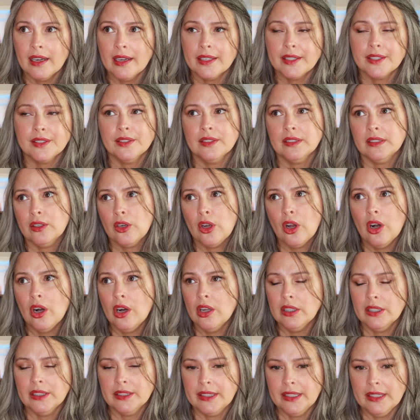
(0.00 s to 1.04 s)
I could
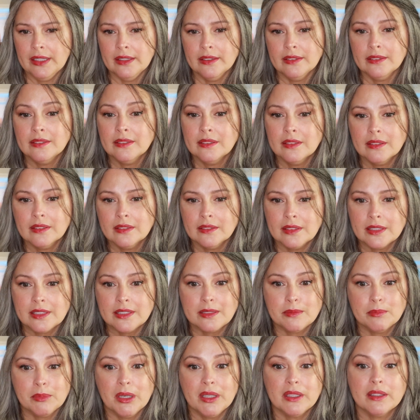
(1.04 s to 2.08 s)
call again
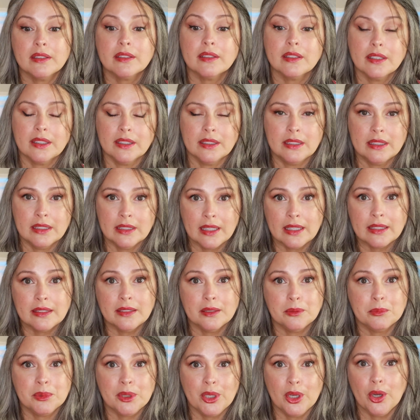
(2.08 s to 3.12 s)
this month and let
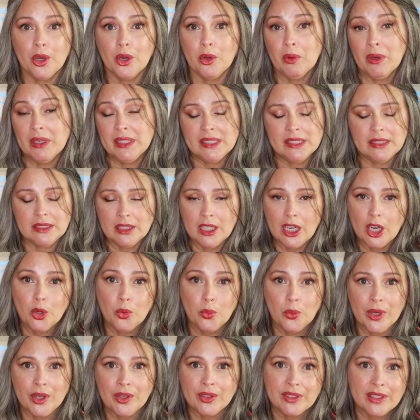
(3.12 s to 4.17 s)
them know I did
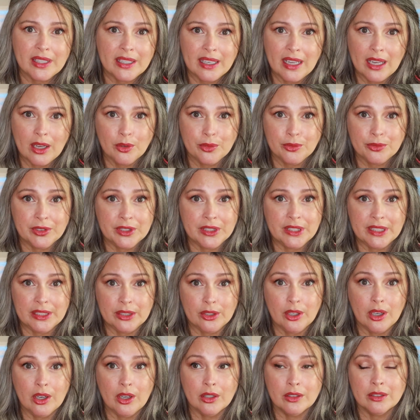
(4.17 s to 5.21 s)
not wear that outfit
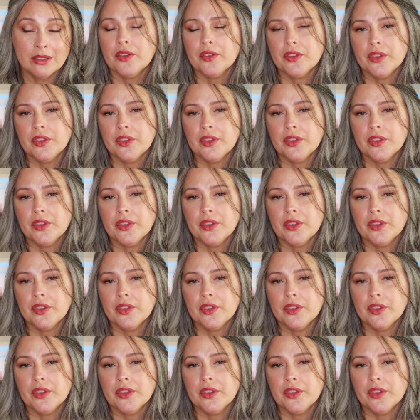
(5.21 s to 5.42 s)
at all.